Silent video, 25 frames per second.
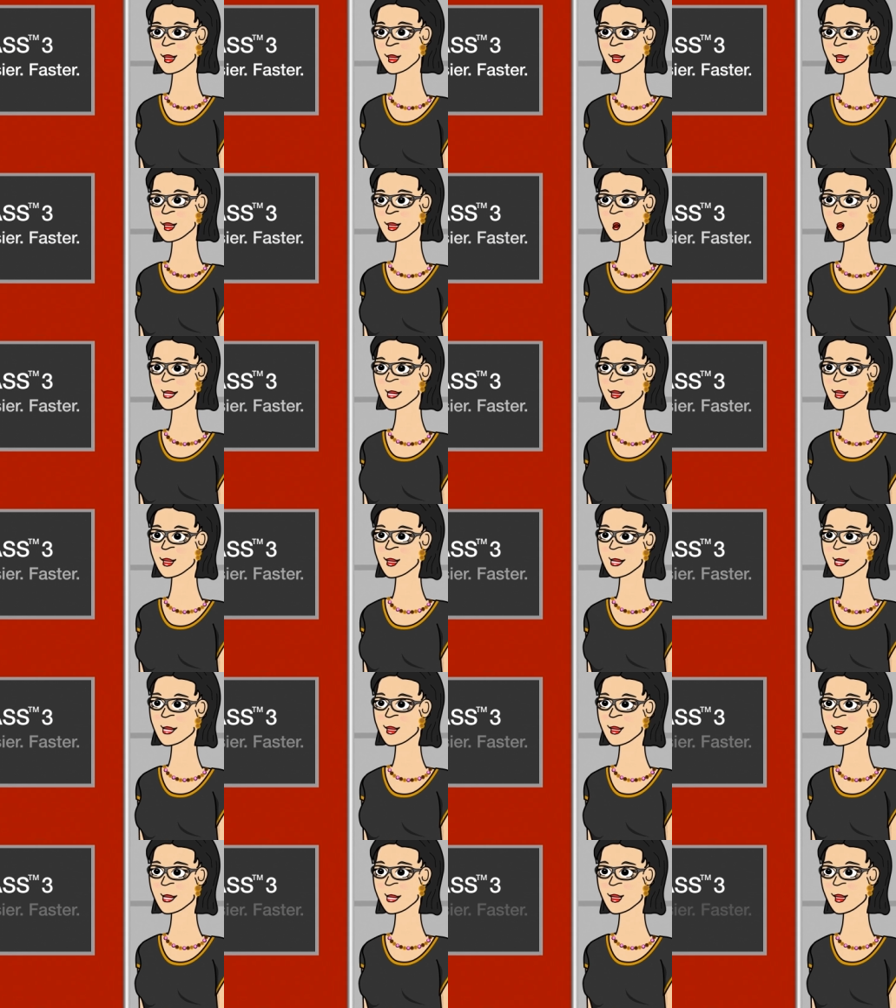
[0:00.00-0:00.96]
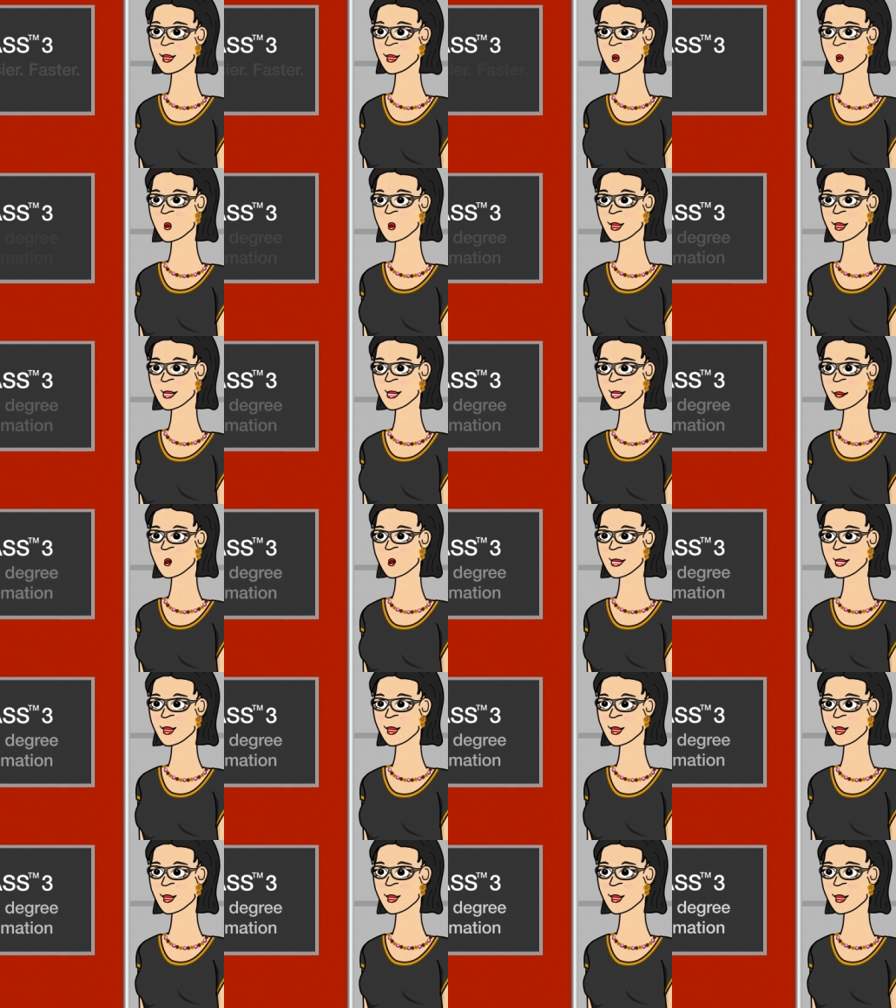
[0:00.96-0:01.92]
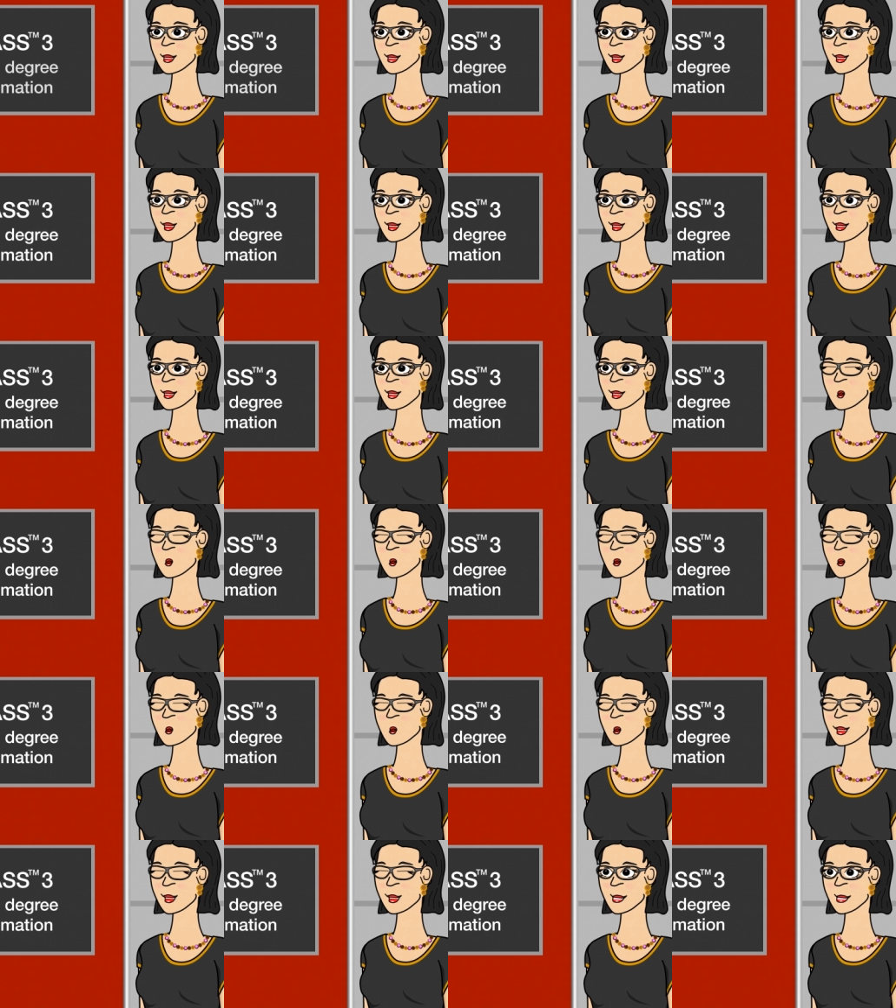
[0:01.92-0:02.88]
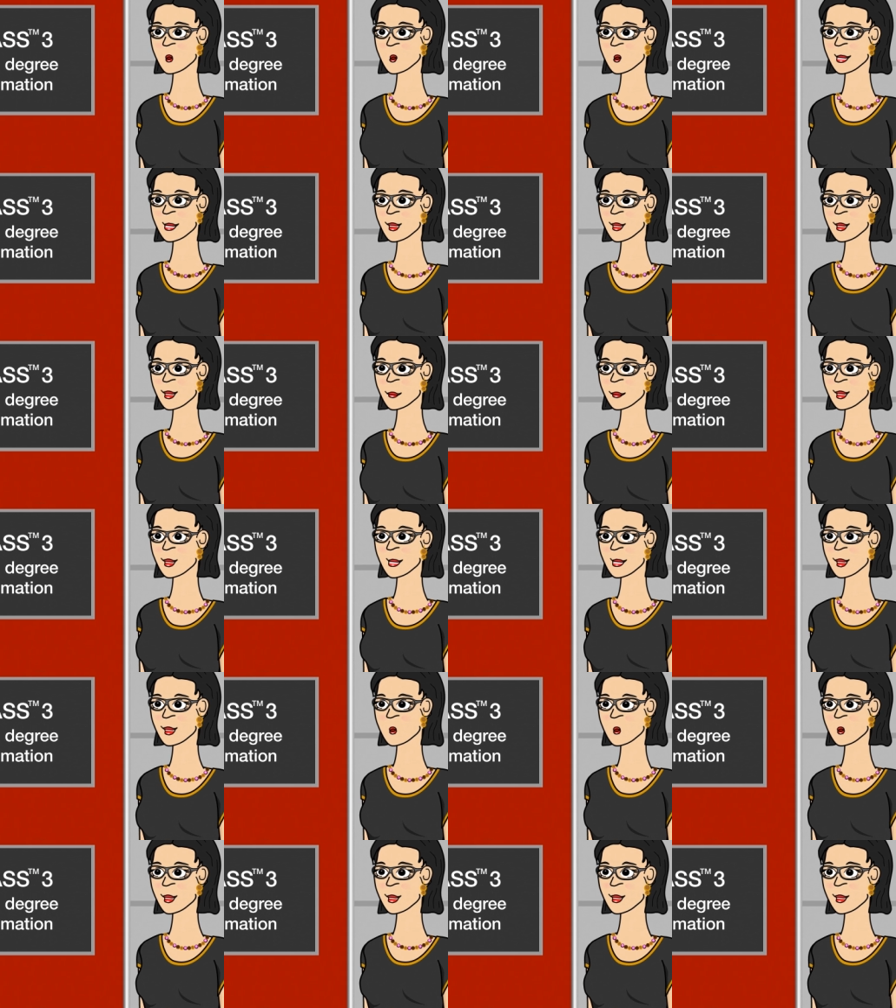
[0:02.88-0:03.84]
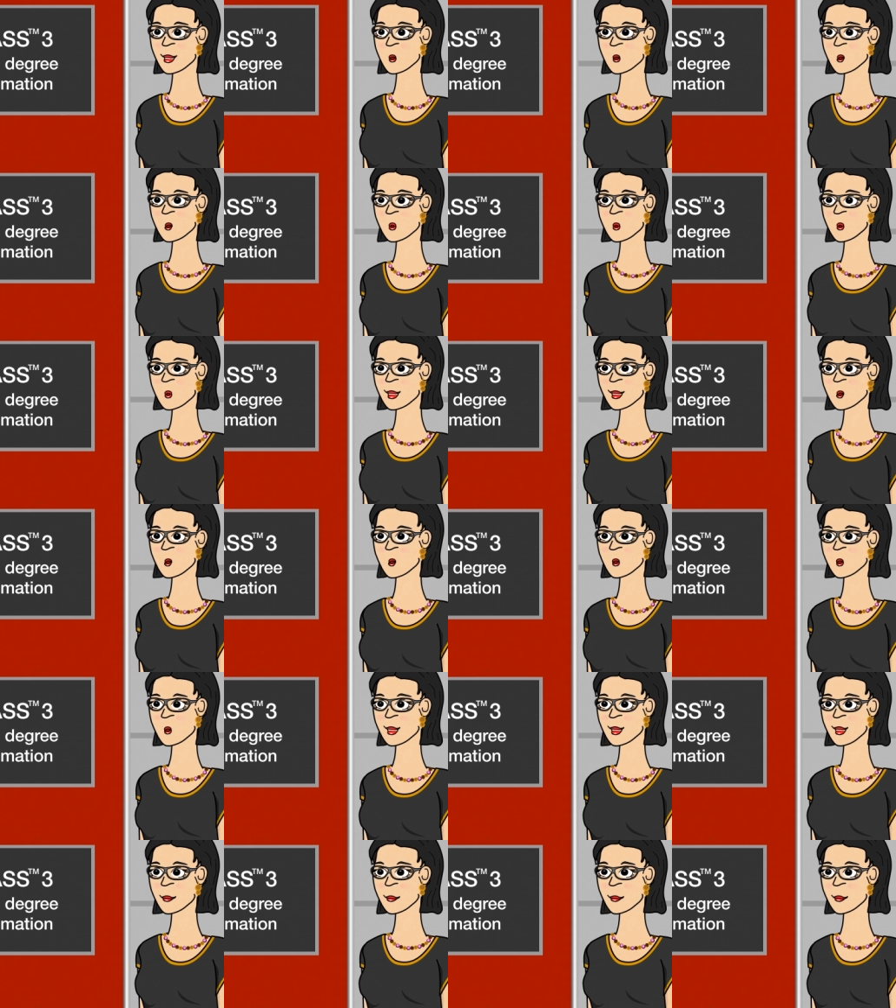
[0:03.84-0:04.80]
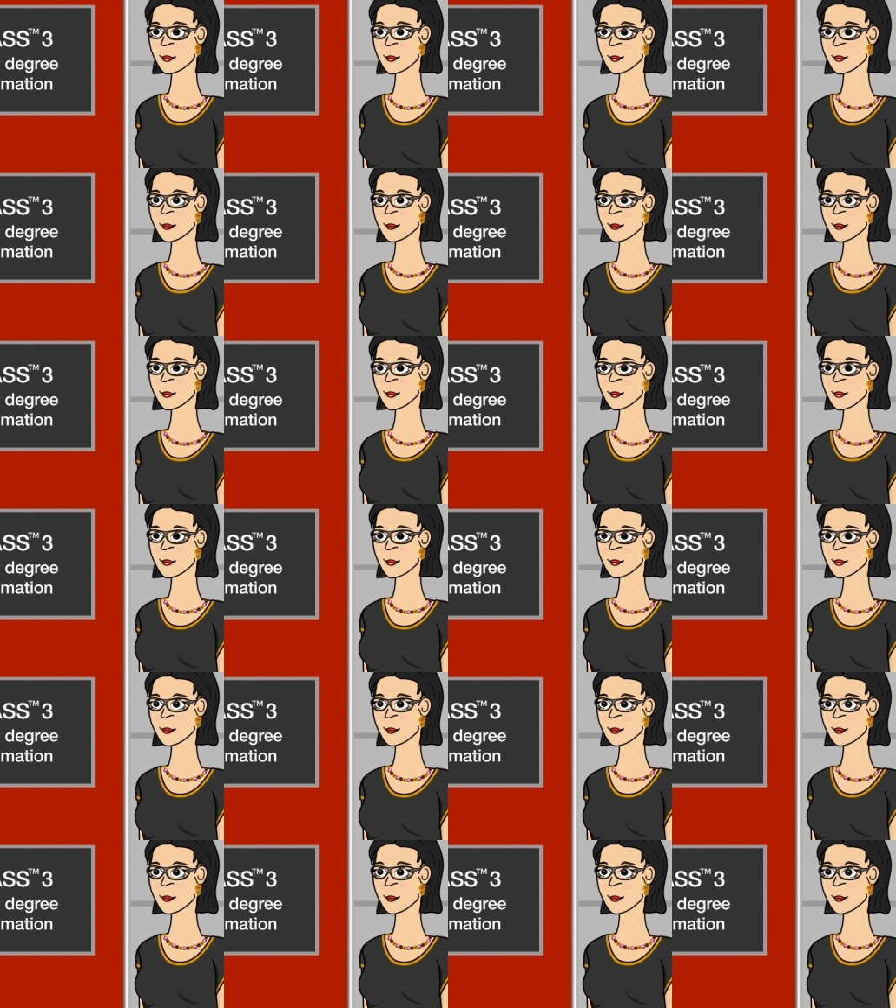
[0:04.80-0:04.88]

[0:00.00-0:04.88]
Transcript: Surpass has the highest degree of automation, so it's the most reliable option.